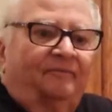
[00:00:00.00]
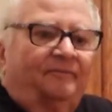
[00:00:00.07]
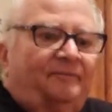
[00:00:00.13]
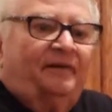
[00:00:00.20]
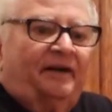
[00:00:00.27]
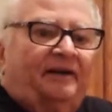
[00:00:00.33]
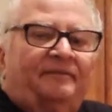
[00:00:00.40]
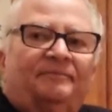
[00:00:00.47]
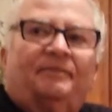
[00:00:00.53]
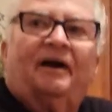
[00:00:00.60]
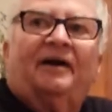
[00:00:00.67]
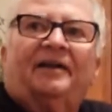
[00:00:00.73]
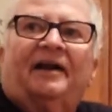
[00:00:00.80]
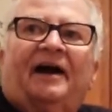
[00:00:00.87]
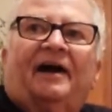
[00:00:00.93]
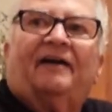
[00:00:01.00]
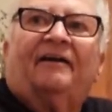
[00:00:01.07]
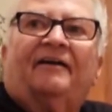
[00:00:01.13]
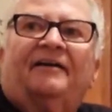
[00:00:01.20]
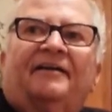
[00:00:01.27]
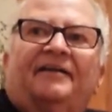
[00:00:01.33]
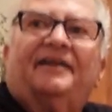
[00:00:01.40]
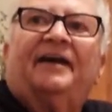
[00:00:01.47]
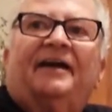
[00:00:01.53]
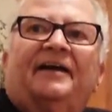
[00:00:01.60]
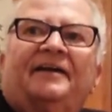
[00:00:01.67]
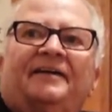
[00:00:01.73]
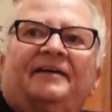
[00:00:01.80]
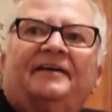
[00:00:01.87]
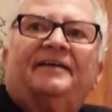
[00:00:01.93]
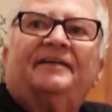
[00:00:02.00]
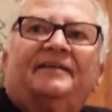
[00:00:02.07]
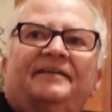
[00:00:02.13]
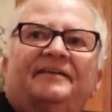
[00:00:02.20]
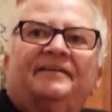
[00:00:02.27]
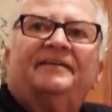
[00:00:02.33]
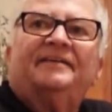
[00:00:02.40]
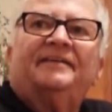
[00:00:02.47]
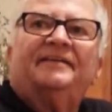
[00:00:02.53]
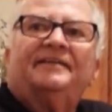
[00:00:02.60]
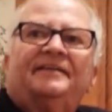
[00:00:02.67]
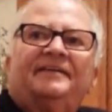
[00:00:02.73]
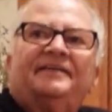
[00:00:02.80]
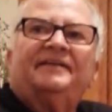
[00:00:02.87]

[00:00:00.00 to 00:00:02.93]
That's all. How many pieces you're making per hour? That's what you're getting paid.